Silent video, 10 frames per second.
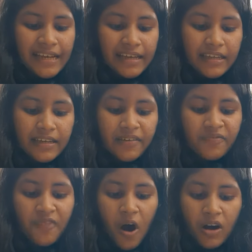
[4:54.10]

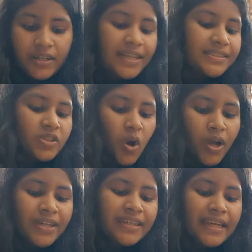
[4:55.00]
water,
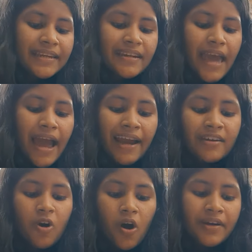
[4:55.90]
soil in
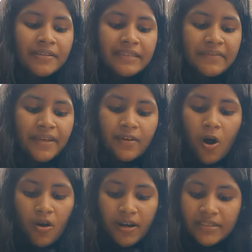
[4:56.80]
and on living
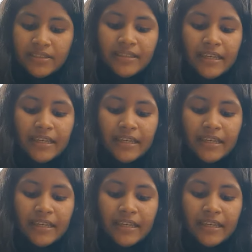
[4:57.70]
organisms,